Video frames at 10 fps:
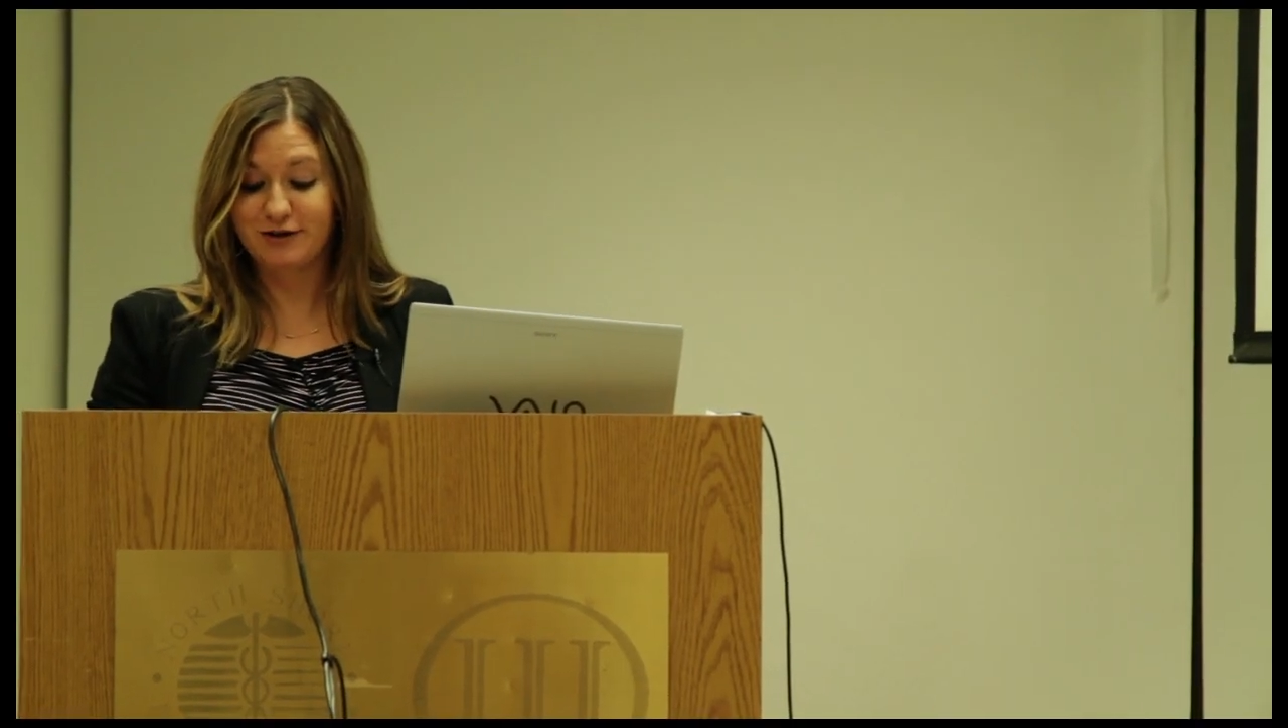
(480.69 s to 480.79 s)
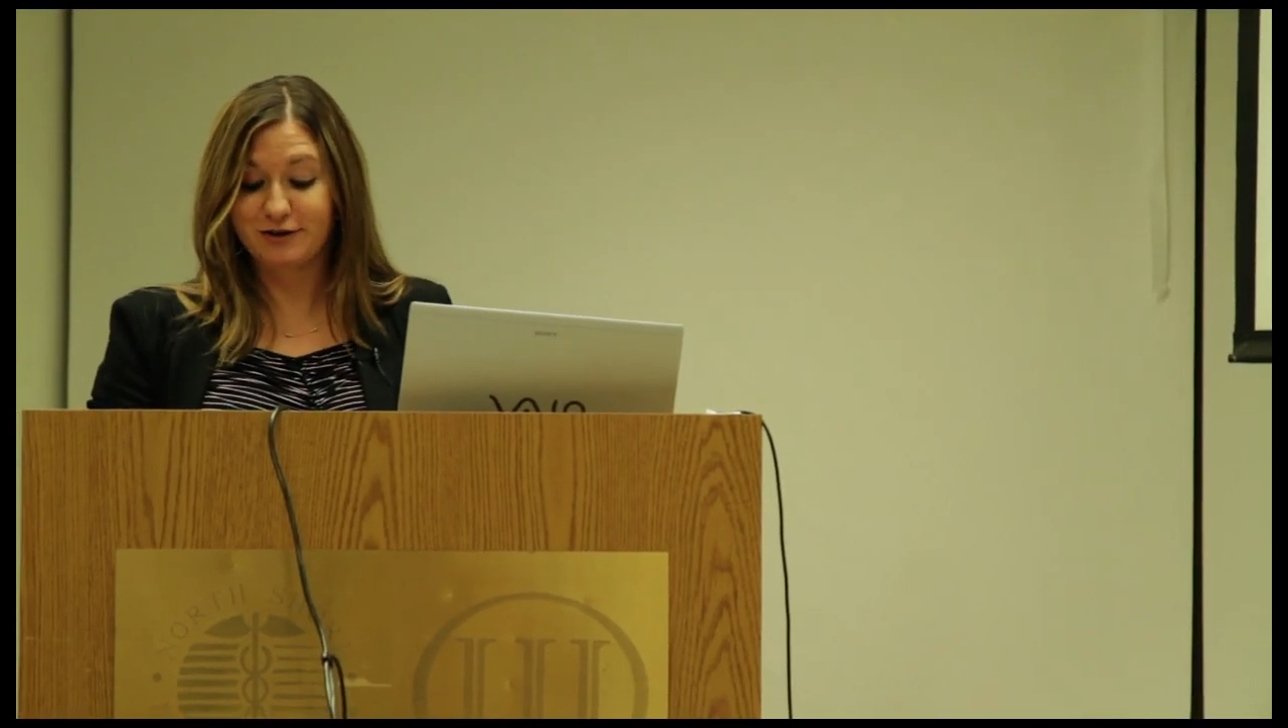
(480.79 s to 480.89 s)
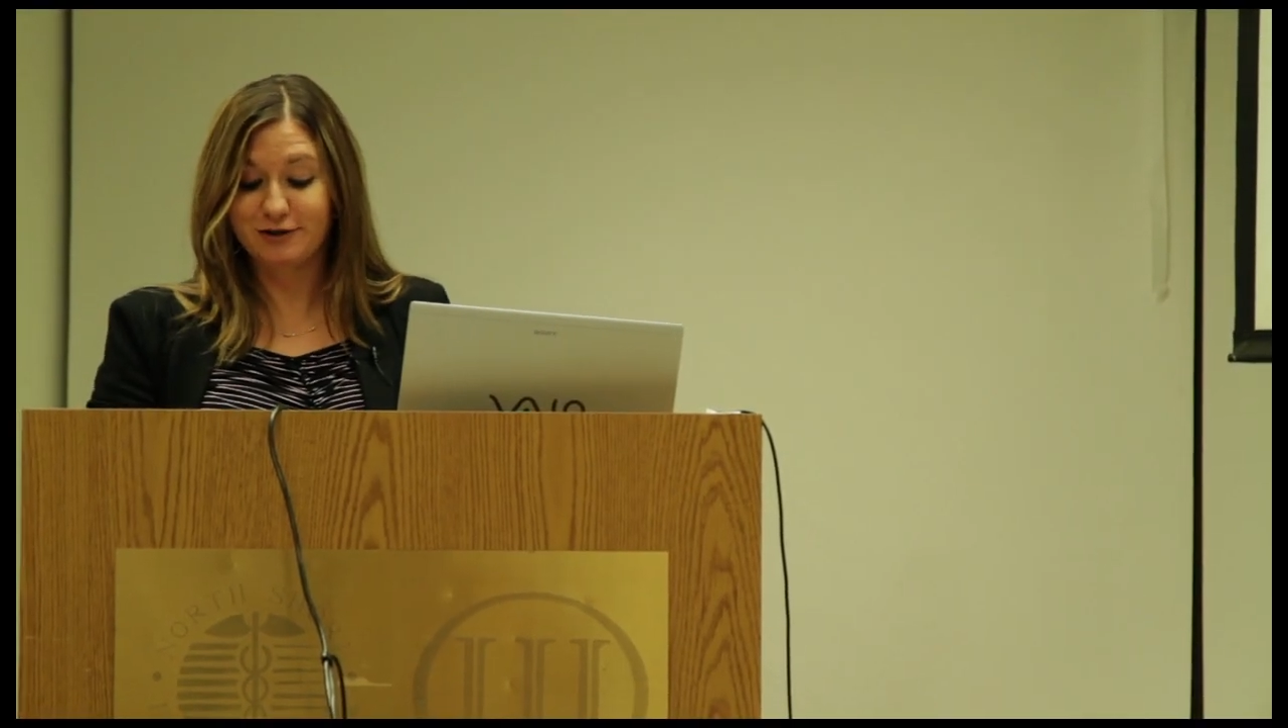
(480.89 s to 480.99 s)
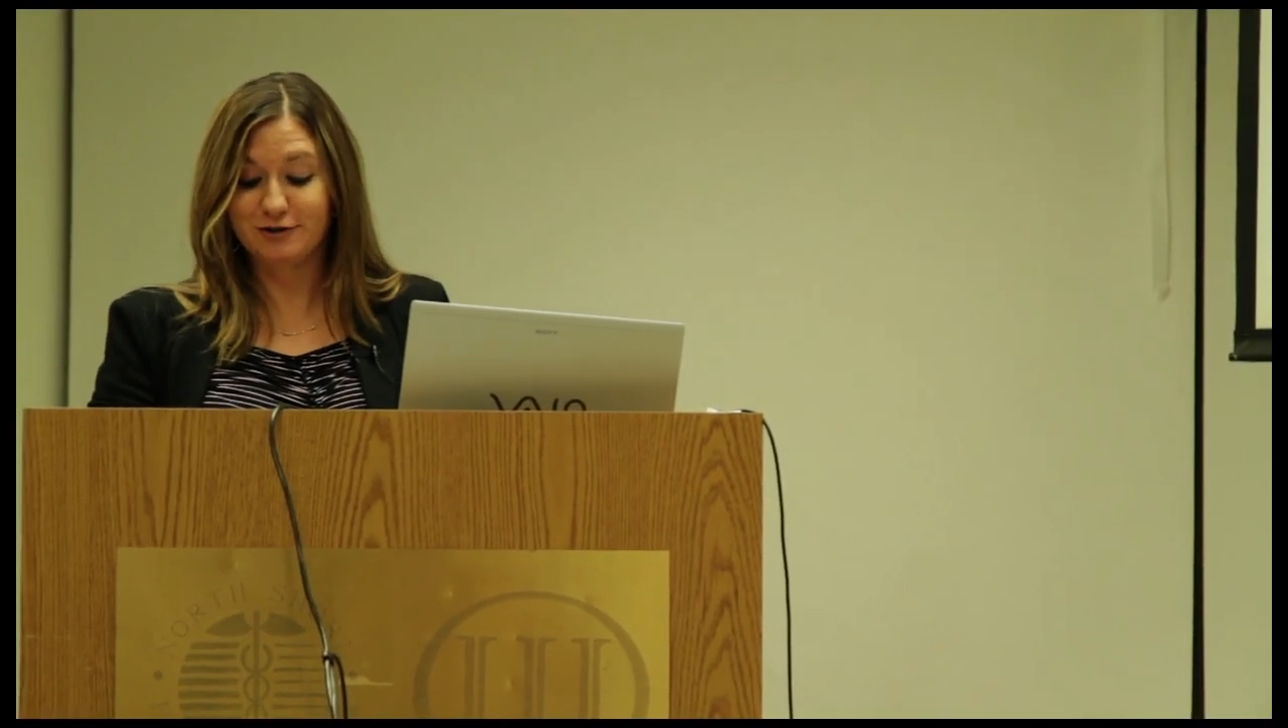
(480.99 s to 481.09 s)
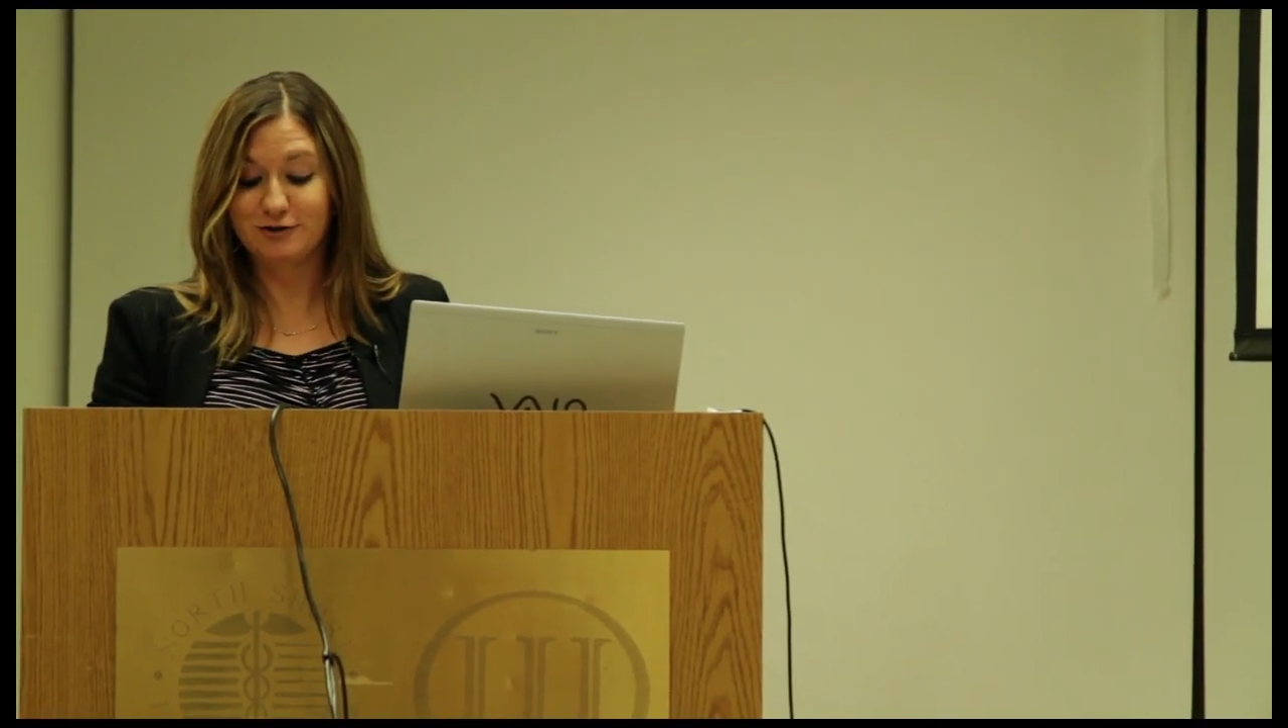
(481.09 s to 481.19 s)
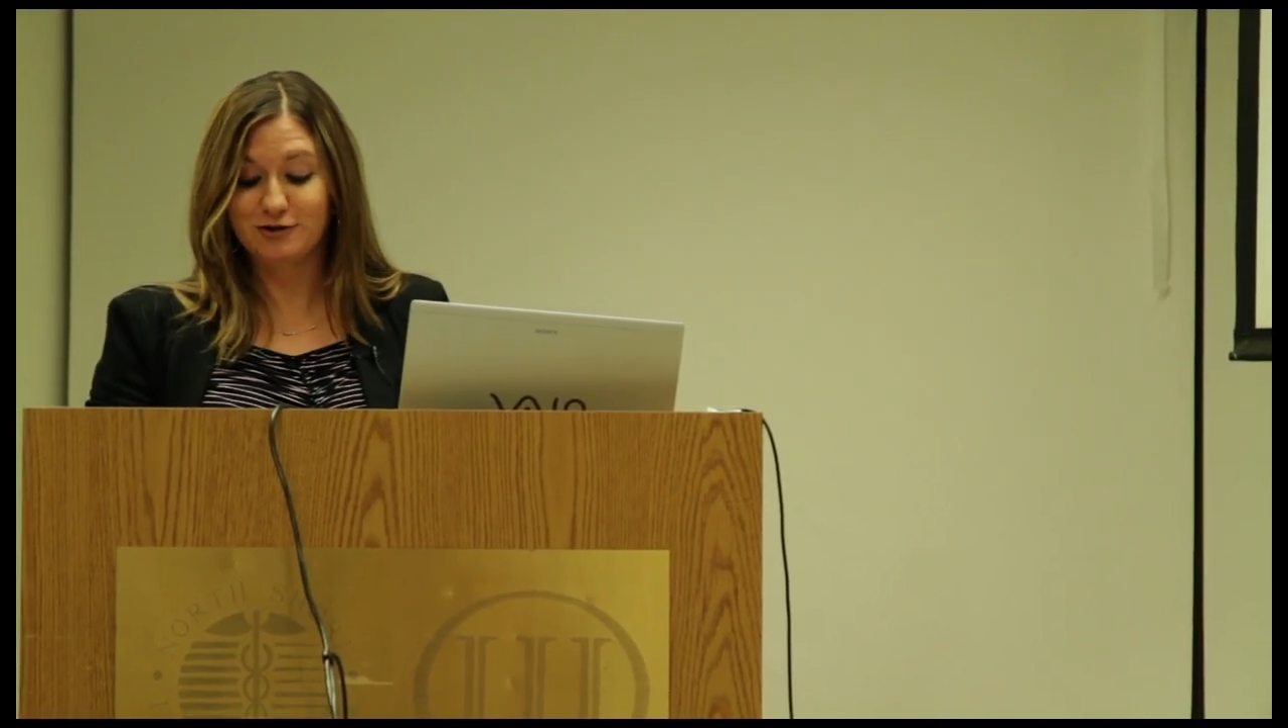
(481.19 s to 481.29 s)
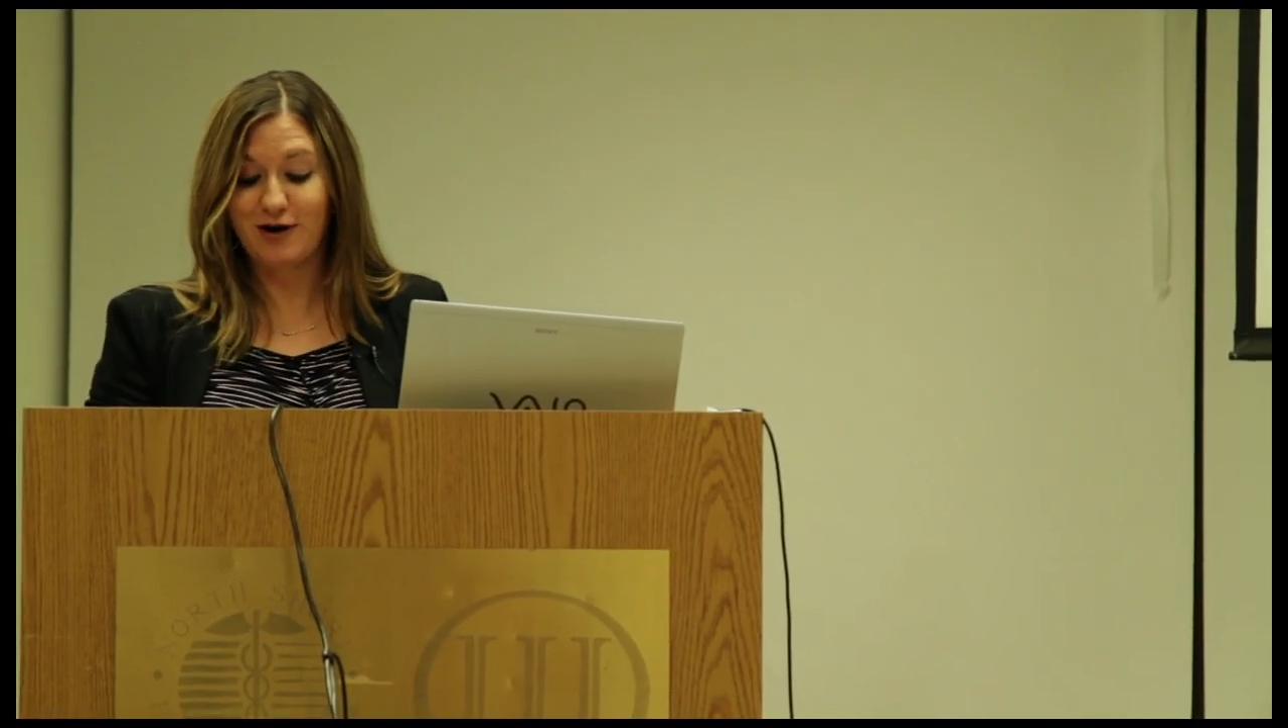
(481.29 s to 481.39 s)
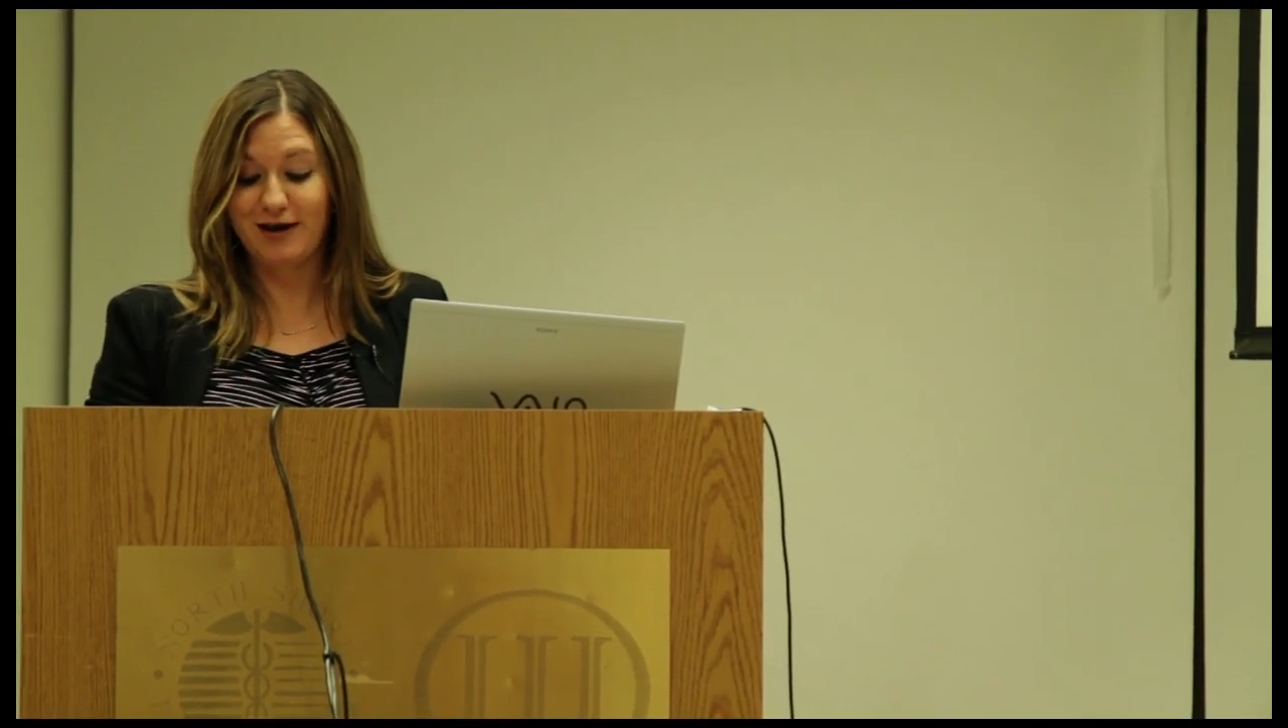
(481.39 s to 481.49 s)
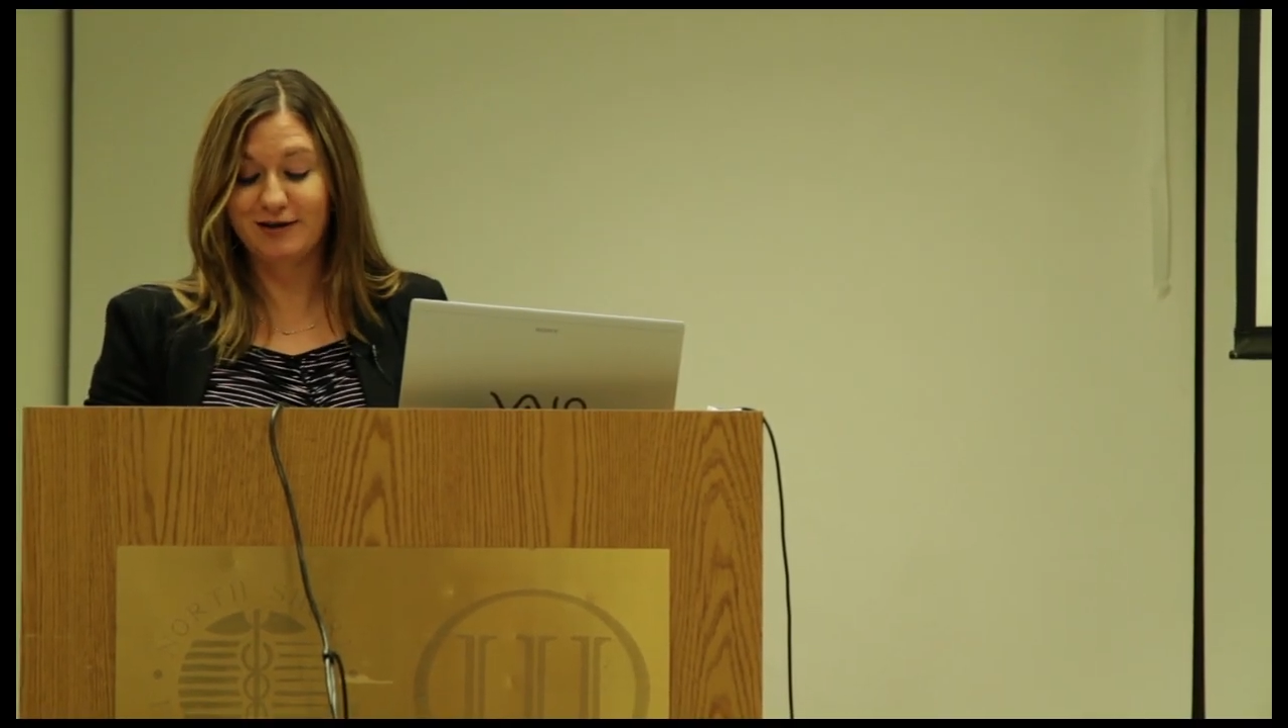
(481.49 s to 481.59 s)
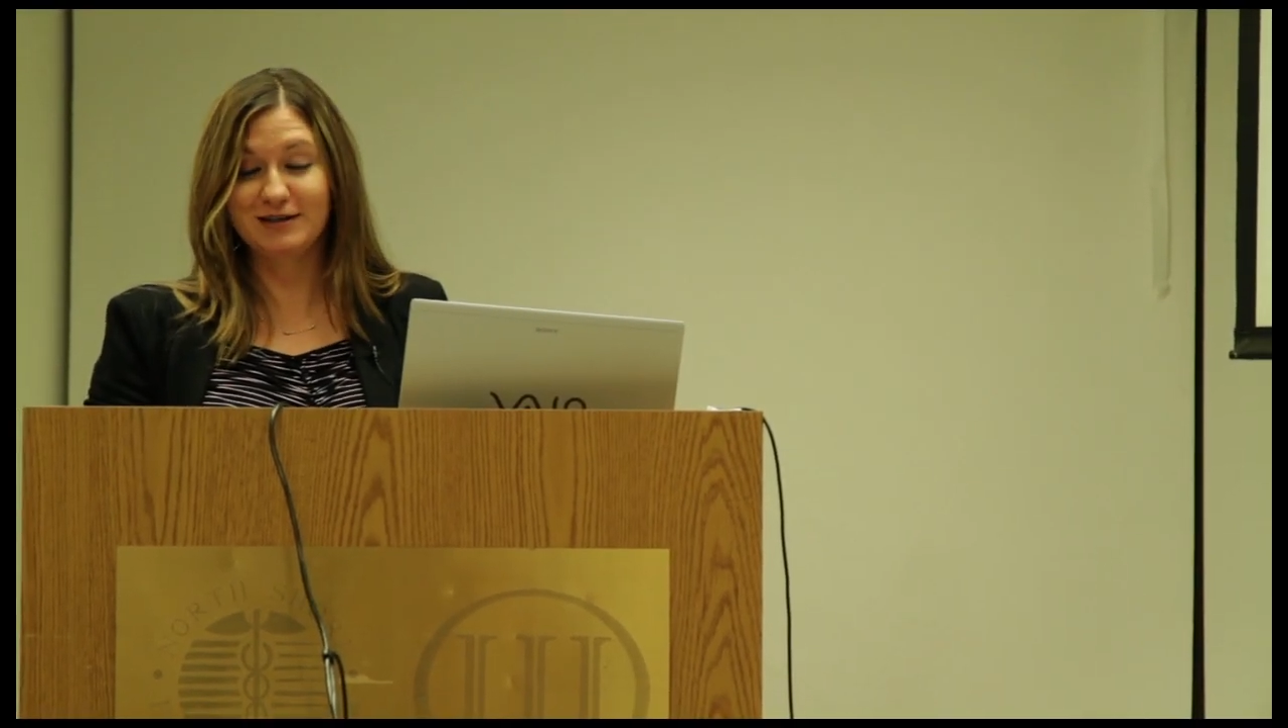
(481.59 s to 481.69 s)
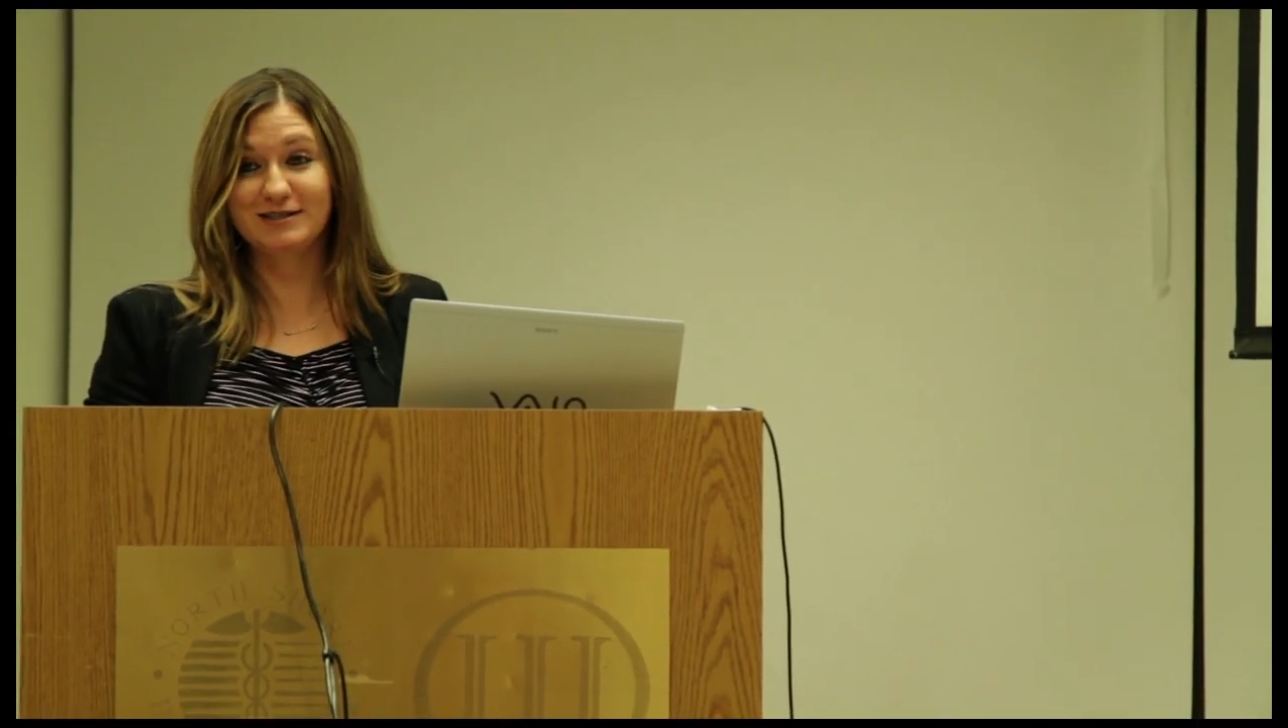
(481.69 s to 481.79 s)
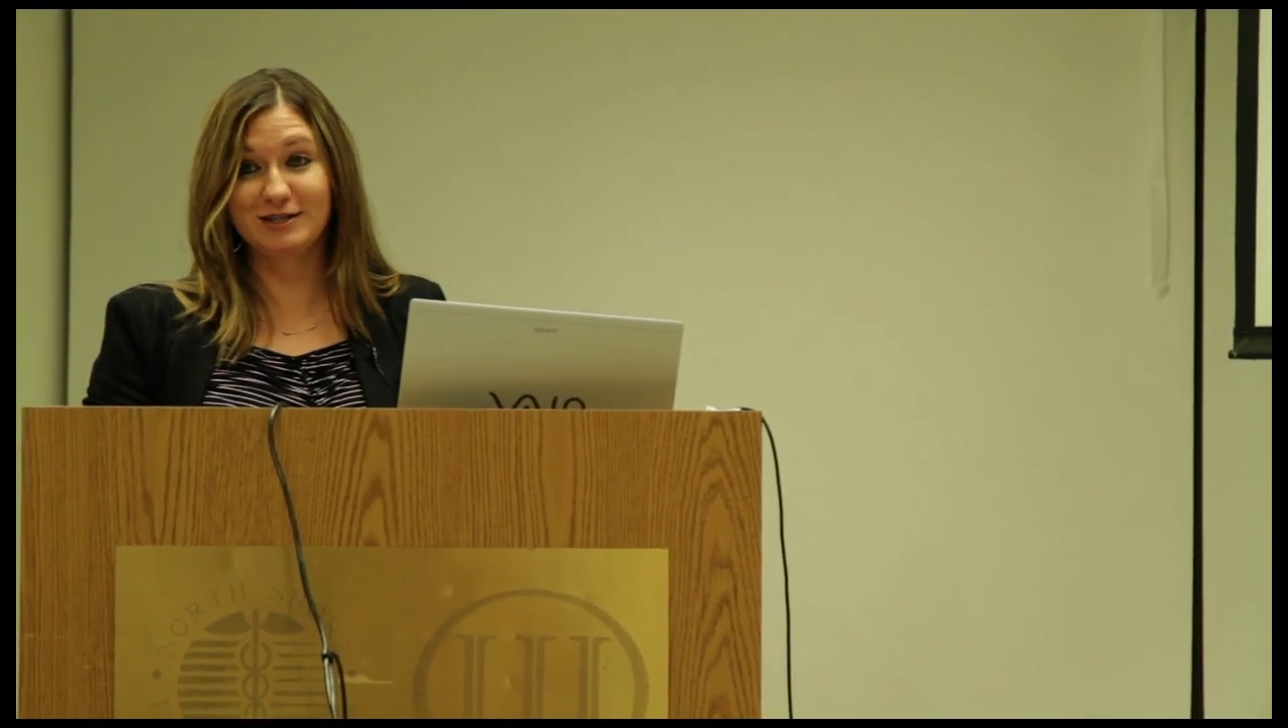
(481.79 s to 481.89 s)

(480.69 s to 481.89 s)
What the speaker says: clinical trial is